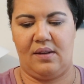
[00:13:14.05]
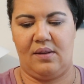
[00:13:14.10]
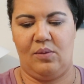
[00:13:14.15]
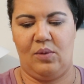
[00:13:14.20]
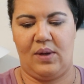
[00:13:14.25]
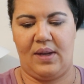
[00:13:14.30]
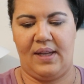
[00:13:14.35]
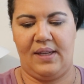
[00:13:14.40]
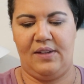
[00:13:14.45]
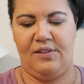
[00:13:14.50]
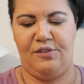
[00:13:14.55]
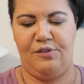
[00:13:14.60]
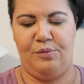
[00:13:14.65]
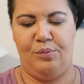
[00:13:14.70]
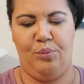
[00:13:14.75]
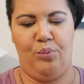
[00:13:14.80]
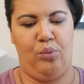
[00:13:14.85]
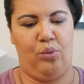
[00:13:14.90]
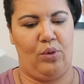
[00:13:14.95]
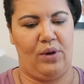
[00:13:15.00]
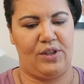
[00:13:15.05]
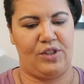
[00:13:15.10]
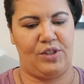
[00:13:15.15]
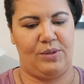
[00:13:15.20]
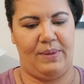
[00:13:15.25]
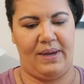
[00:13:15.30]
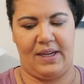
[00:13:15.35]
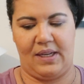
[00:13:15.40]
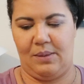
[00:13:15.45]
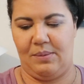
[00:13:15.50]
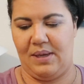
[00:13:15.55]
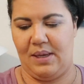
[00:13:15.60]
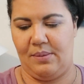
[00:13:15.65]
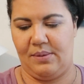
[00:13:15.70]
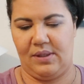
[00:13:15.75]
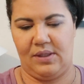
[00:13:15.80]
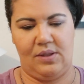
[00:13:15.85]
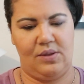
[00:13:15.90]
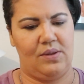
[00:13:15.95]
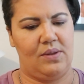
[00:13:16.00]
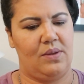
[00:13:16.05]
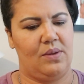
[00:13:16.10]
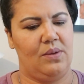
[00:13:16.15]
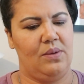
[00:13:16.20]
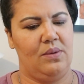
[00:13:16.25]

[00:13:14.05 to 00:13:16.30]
What kind of brush am I going to be able to use?